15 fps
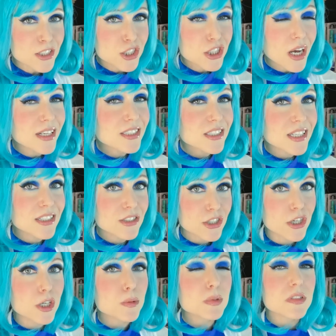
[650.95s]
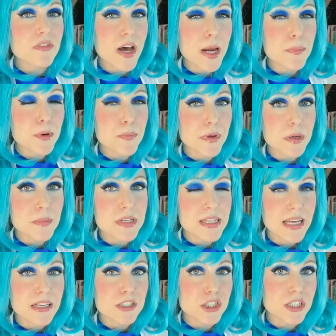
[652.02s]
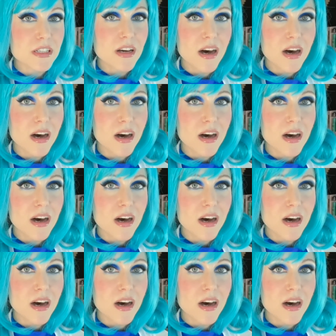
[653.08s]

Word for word: just in terms of hyperpigmentation